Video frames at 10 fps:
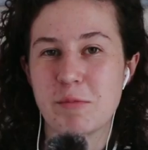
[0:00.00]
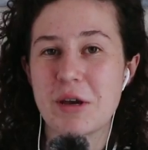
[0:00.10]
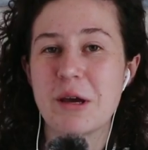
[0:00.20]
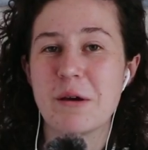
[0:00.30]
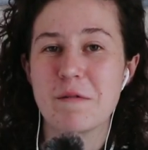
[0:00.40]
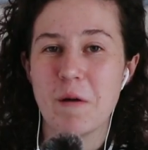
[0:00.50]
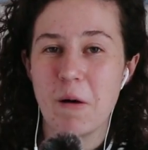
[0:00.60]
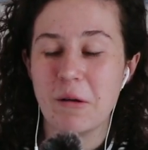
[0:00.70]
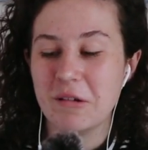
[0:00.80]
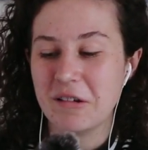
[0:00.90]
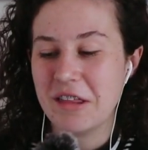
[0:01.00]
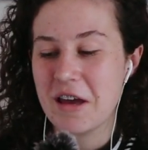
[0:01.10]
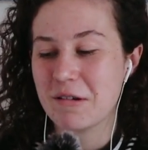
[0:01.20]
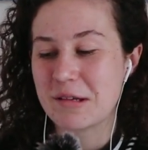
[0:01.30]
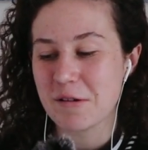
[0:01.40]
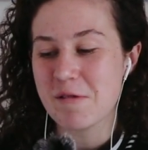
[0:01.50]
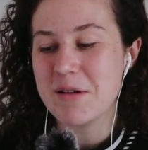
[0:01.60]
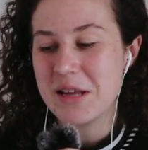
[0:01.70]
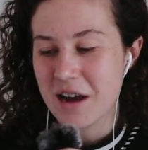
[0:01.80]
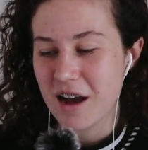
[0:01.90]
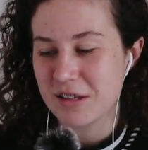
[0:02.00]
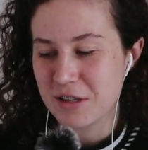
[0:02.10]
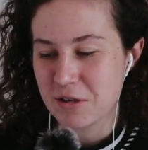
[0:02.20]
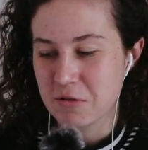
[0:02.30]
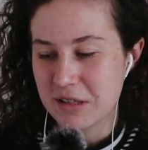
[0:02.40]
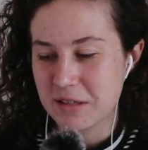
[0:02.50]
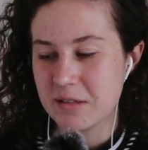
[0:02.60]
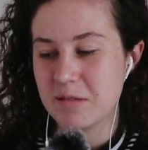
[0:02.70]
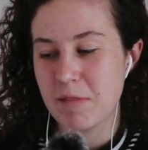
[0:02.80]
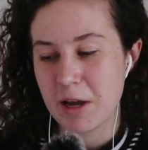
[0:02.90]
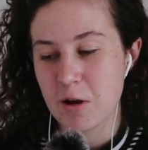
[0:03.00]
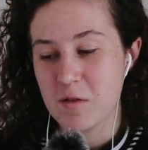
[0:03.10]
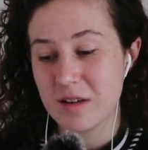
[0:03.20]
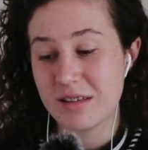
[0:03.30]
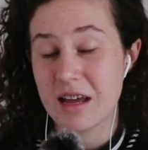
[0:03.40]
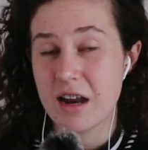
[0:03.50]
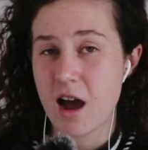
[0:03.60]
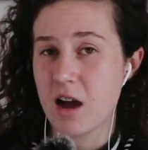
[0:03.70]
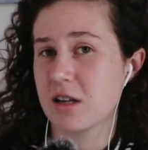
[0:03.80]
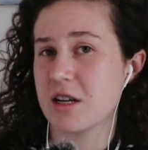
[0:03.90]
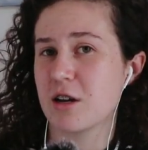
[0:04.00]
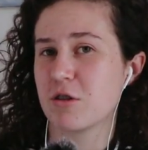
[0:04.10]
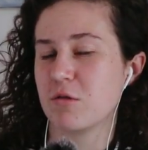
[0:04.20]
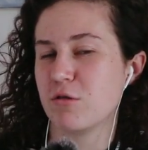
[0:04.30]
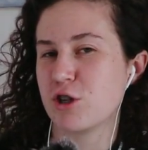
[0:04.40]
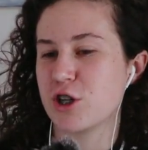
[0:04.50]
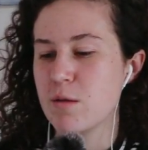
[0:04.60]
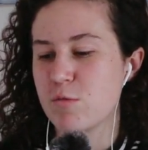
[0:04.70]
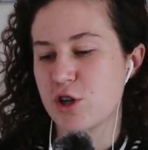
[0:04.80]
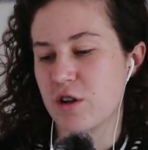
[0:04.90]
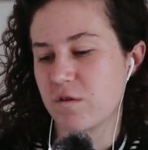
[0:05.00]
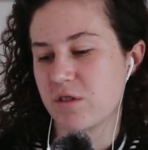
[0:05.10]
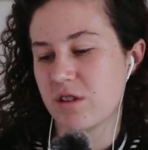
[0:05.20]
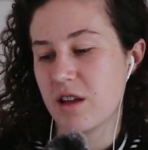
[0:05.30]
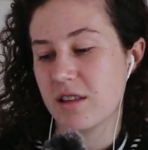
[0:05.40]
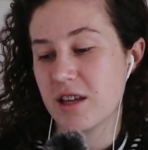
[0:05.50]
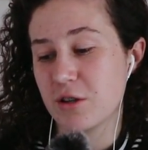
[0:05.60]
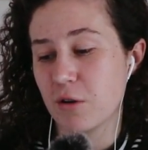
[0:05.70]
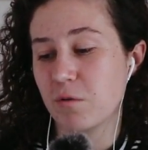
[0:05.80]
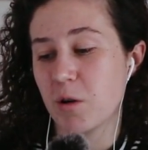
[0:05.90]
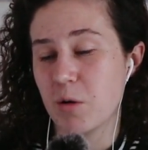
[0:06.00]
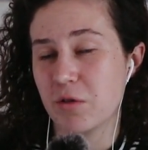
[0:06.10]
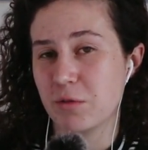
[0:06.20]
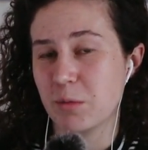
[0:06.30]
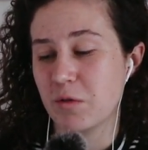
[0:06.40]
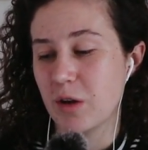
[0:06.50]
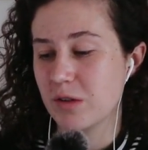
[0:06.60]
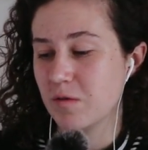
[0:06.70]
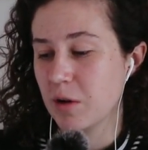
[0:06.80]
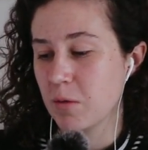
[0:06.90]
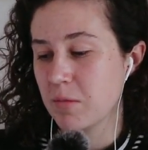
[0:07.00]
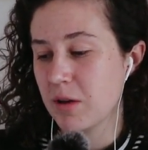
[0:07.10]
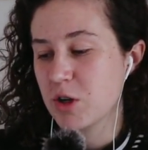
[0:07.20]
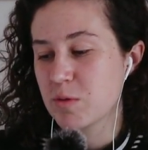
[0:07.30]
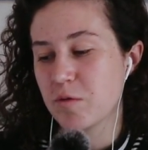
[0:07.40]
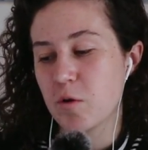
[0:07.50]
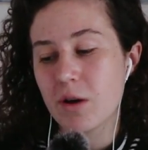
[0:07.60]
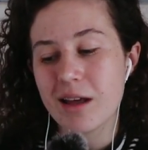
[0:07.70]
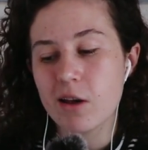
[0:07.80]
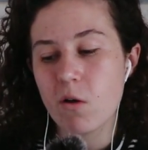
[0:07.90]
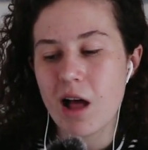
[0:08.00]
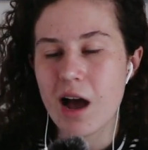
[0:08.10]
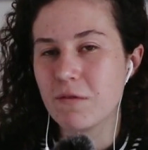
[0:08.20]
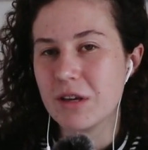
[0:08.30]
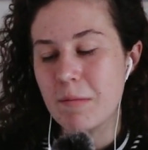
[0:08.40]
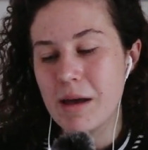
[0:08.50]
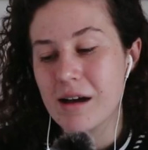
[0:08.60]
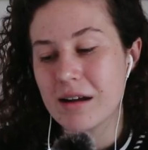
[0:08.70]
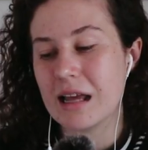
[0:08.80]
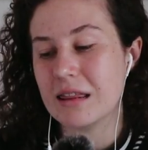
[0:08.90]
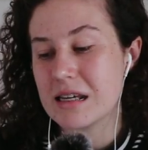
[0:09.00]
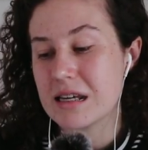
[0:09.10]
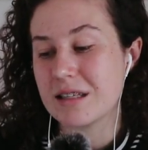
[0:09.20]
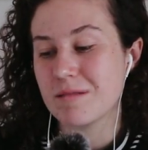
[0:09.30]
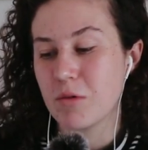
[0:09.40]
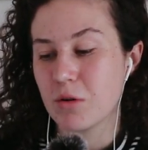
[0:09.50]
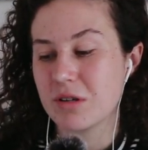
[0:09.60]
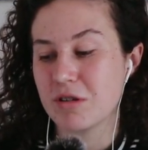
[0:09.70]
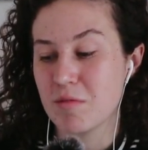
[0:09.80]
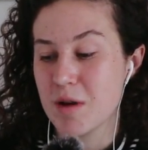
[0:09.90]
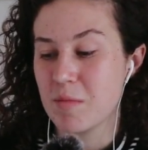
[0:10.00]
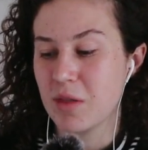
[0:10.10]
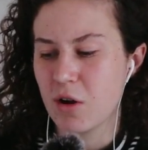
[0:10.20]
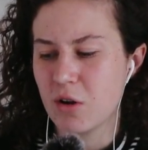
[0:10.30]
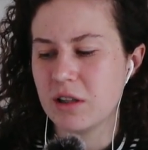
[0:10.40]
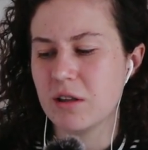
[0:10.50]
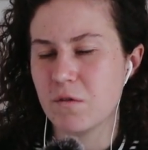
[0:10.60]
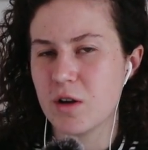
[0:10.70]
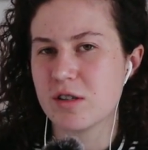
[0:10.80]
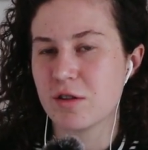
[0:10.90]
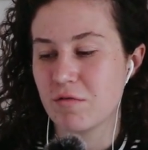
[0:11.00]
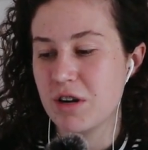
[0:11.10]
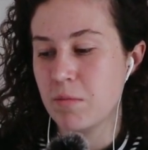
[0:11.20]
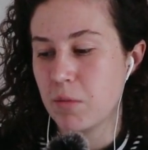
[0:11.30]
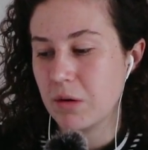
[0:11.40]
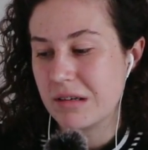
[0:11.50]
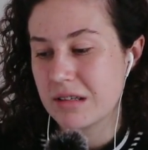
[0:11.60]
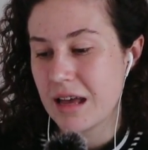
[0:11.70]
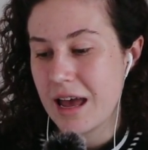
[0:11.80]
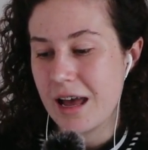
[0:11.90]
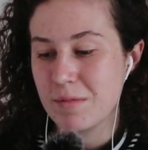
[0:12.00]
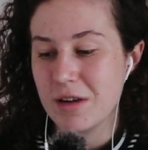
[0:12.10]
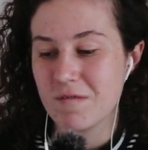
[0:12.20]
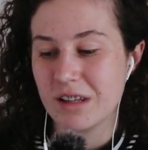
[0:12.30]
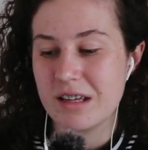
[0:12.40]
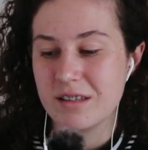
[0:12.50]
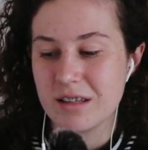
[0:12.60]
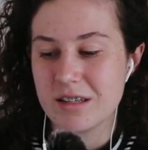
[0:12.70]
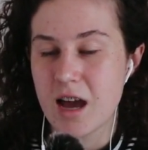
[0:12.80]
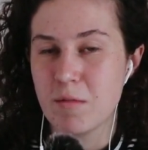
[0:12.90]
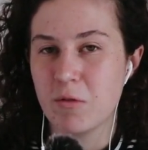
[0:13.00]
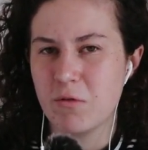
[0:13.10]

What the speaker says: Speaking of odd, there are so many casting choices, makeovers, and architectural shapeshifts that don't flow on from the first film, which before getting all huffy about, I think it's important to remember that only the first three books had been released at the time of